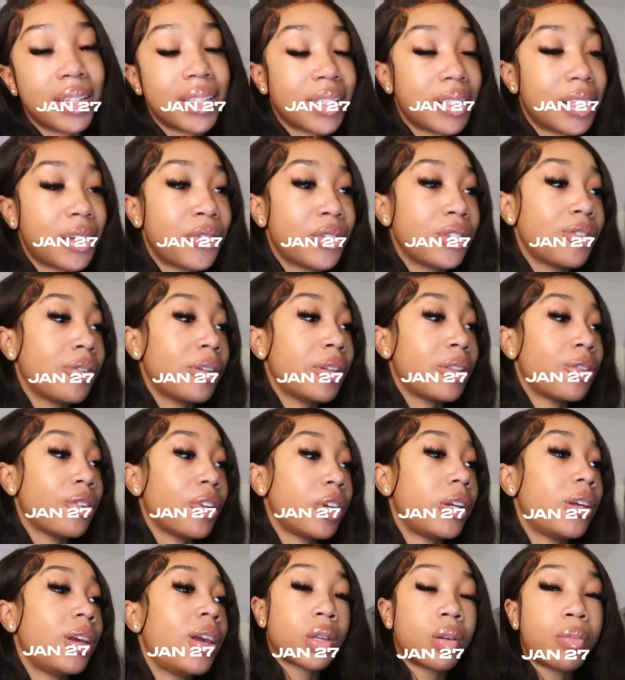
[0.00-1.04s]
It's
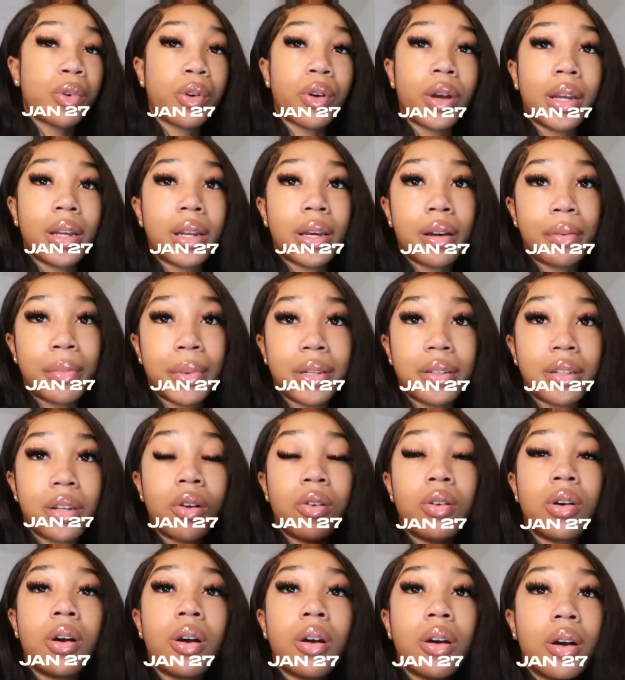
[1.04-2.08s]
11:23, but right now I'm about to go
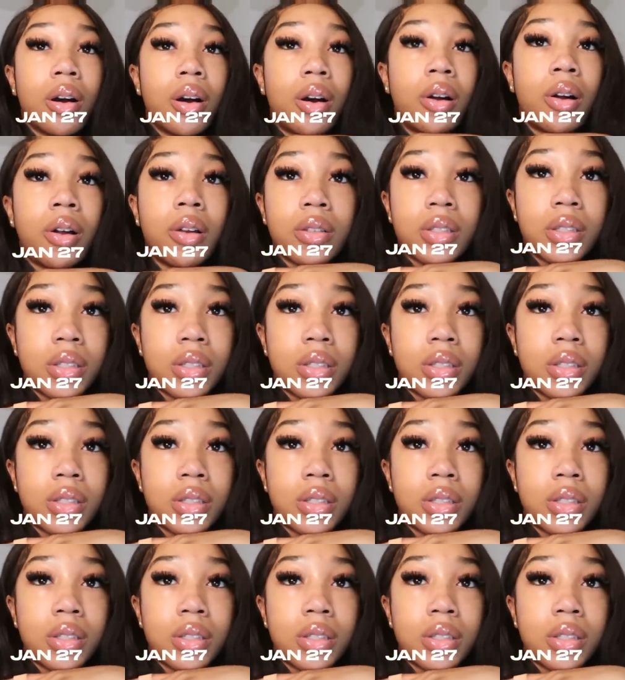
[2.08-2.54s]
on call,